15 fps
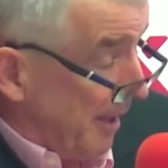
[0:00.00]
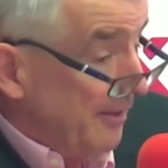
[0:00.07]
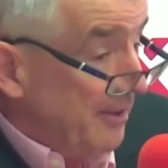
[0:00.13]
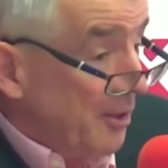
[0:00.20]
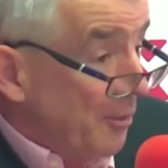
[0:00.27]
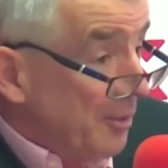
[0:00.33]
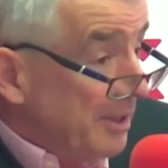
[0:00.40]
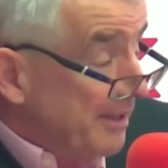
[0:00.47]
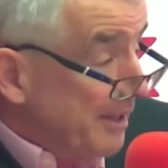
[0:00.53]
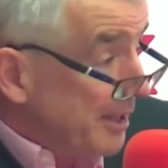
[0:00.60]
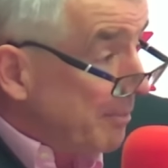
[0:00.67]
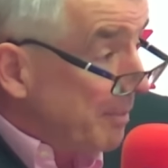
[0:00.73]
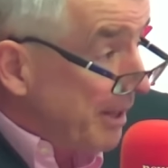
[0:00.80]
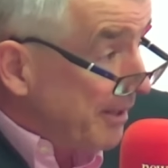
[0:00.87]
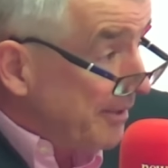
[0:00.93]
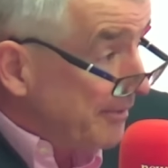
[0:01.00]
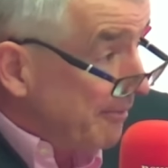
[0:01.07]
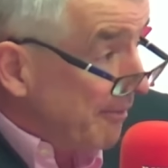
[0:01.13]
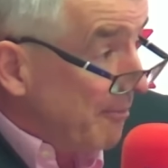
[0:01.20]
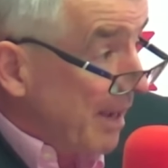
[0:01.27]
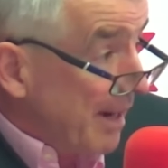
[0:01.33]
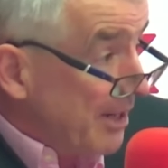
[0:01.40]
And the only thing the pair of
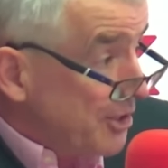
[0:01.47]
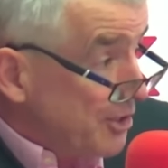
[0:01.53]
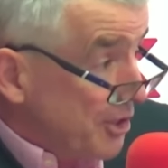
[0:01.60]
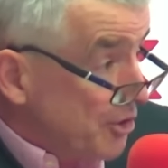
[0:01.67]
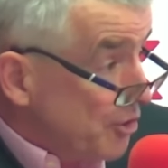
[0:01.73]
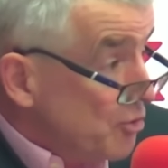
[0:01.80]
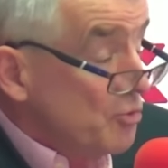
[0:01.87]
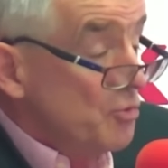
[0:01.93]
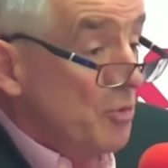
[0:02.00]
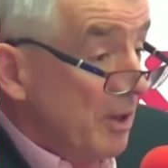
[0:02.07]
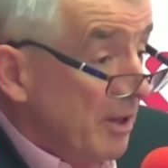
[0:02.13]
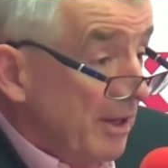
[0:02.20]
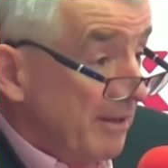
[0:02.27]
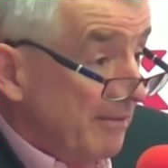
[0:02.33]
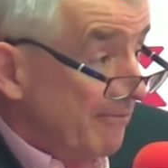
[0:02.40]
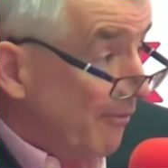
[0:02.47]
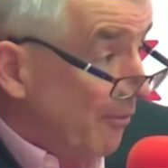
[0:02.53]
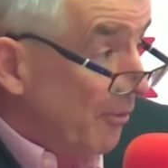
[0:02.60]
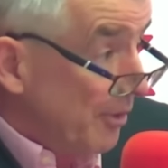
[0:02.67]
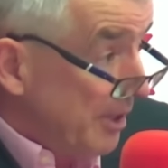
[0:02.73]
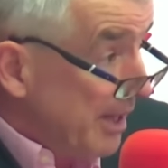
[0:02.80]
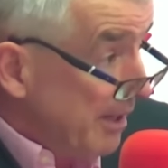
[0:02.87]
them have managed to do in
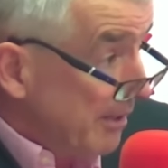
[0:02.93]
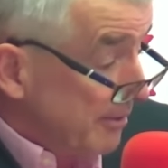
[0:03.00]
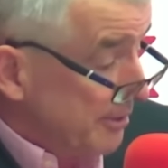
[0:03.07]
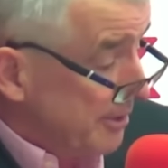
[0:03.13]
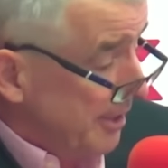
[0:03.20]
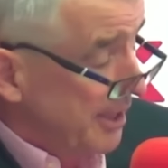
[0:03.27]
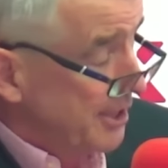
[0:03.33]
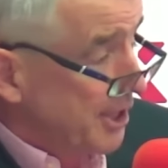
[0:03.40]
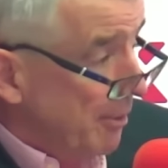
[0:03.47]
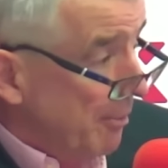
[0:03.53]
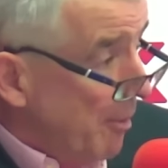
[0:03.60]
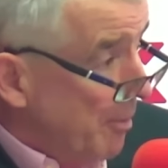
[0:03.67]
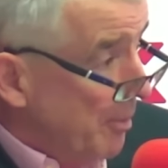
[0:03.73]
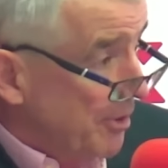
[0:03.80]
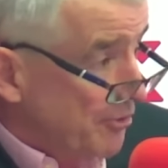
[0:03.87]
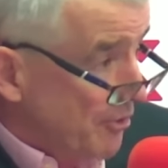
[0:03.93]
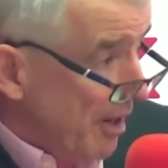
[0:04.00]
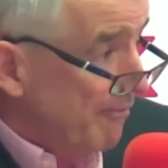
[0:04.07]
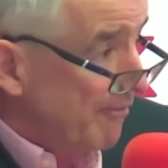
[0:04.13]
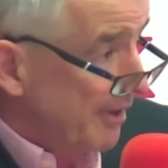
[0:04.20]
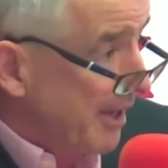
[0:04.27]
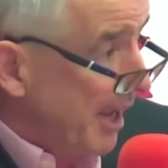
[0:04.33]
four years is come up with a
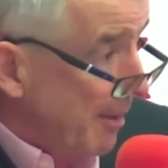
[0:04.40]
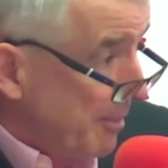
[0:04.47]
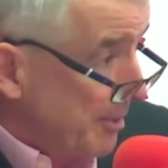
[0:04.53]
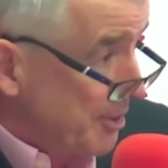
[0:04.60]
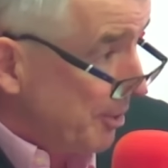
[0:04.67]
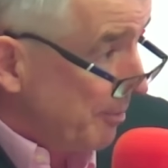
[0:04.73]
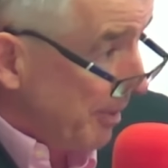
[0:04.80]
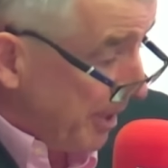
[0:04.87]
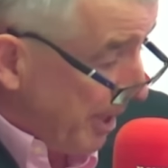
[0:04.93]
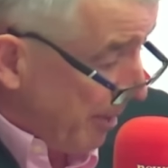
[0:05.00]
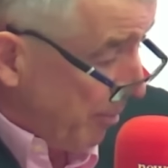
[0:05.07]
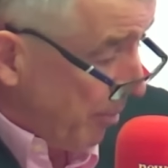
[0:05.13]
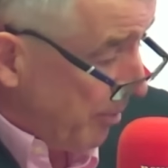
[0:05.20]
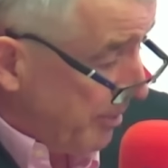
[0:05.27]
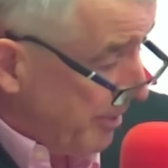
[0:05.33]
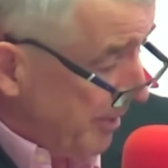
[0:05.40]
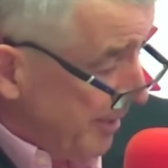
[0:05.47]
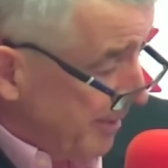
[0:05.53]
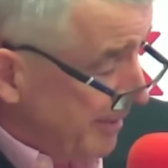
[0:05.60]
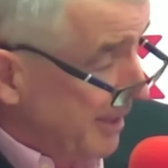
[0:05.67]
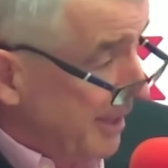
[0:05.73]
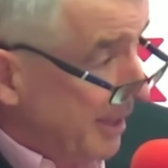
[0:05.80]
traffic cap at Dublin Airport
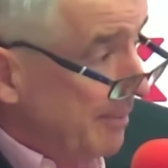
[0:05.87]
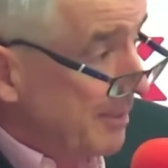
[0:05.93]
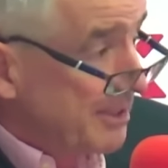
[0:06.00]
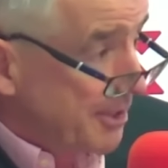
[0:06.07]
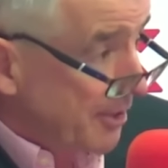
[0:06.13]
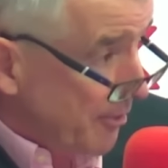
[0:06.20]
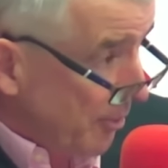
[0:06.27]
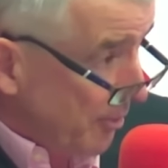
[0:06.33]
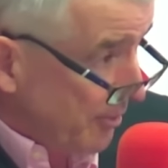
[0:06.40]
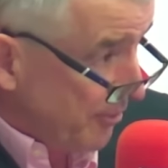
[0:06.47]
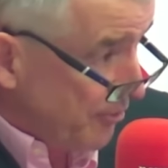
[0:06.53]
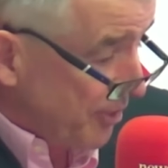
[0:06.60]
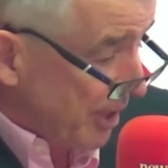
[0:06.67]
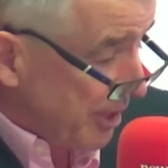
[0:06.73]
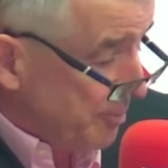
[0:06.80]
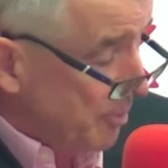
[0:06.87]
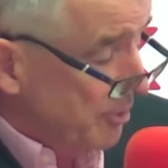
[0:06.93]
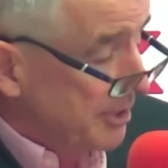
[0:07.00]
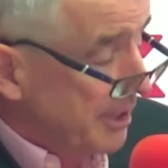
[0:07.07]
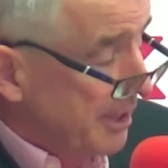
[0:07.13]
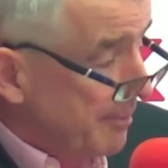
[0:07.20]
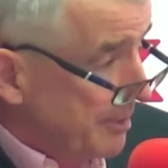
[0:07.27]
that limits the growth of
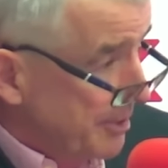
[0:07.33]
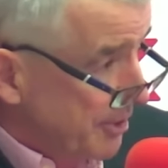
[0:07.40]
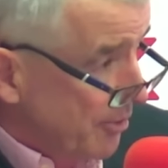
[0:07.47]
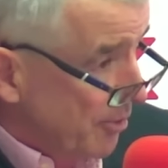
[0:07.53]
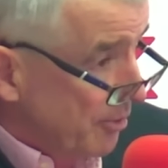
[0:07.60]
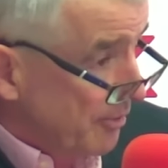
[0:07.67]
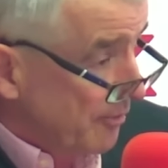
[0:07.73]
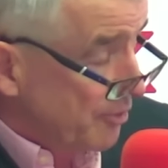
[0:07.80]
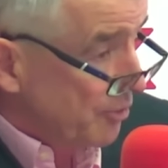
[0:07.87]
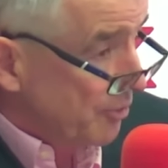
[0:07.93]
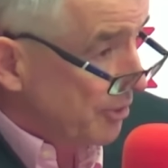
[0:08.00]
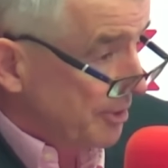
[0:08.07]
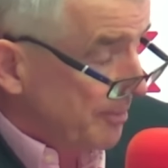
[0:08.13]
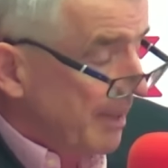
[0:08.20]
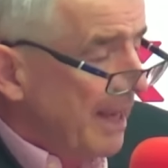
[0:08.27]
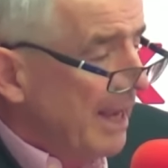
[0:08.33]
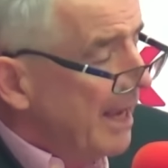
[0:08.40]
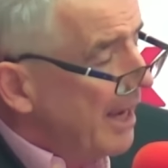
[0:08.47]
transport and limits the growth of tourism.